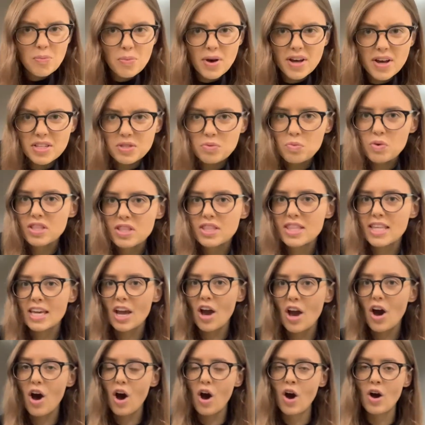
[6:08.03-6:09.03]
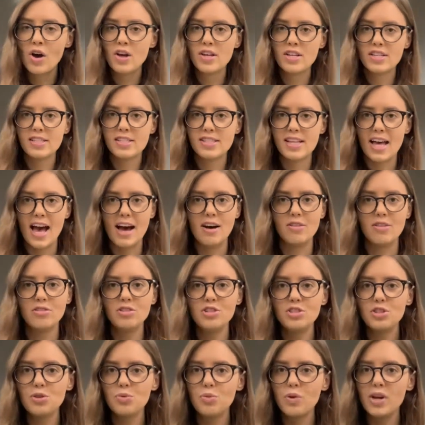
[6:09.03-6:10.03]
us with the O sound,
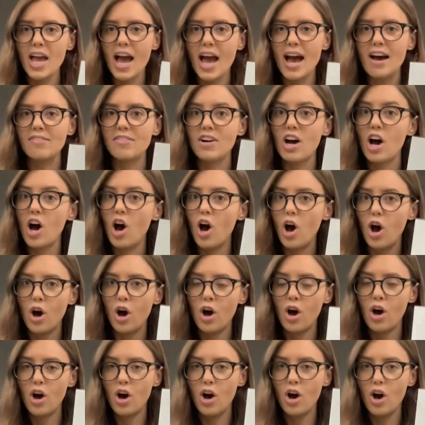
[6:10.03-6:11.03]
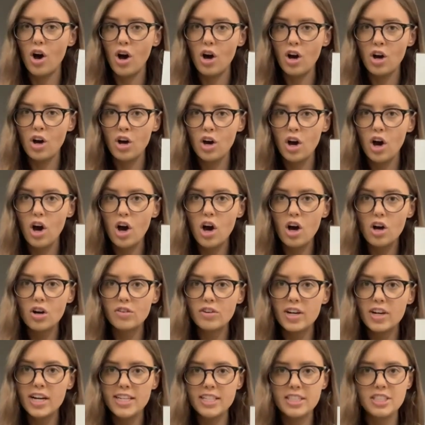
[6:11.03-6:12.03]
we have a O, O,
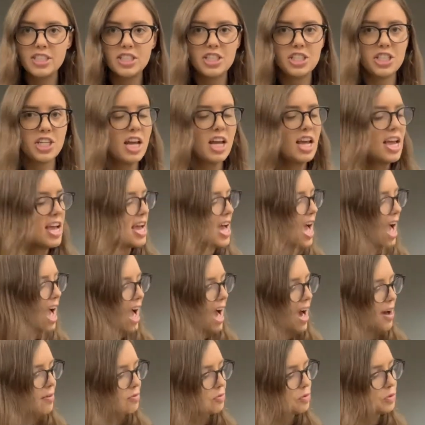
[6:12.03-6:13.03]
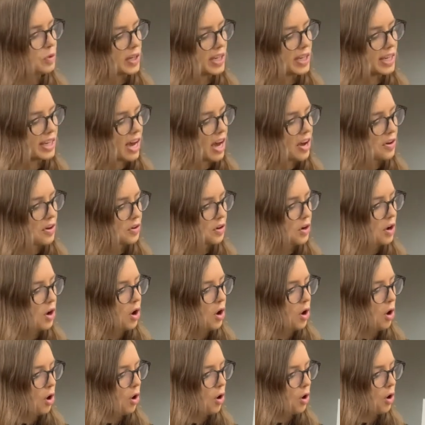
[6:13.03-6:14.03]
orange. And we go
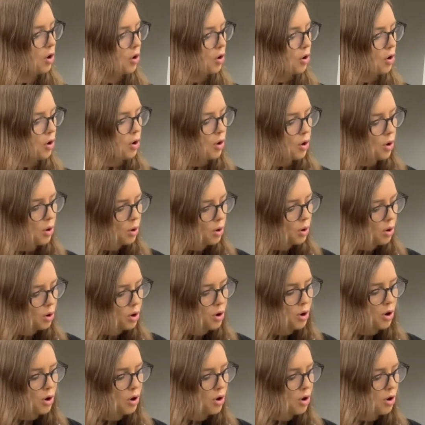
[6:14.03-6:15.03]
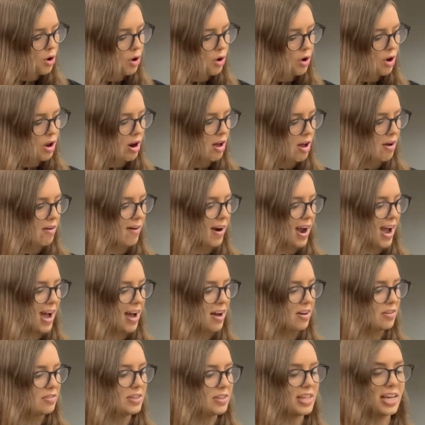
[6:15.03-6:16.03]
all
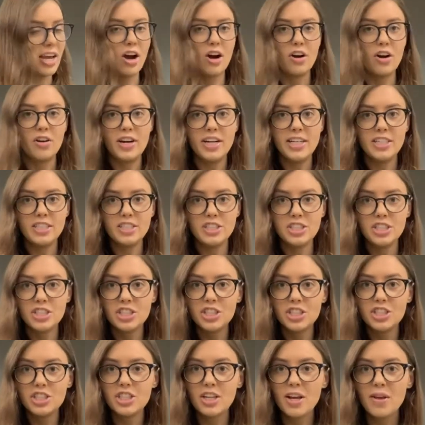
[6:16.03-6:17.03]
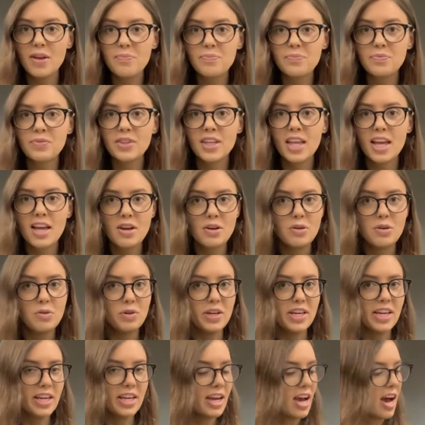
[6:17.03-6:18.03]
around the orange. We
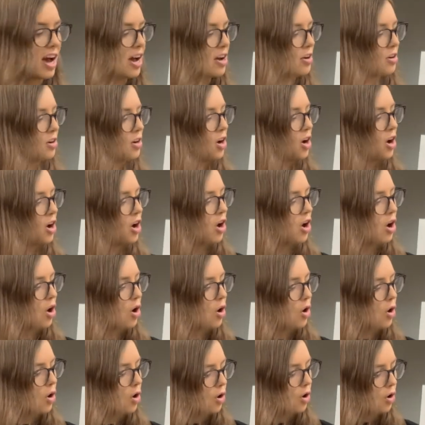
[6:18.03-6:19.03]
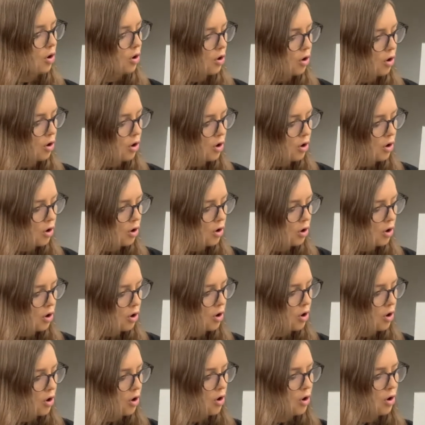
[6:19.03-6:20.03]
go
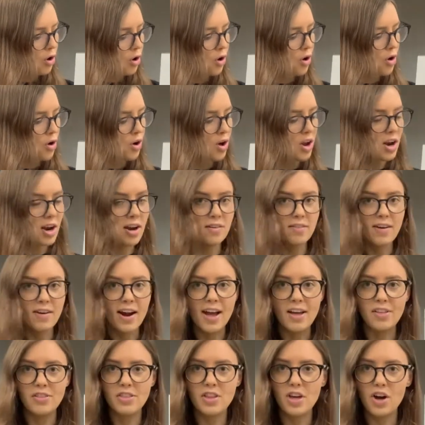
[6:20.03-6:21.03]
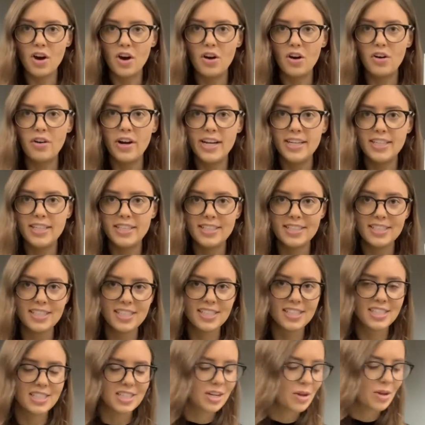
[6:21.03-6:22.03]
all around the
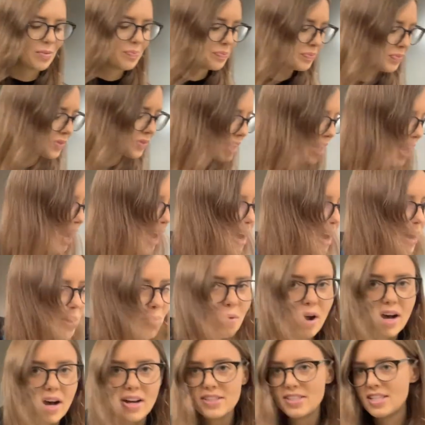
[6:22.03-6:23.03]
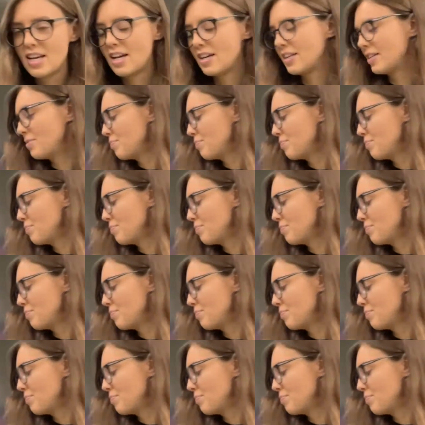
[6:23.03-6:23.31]
orange. Well done.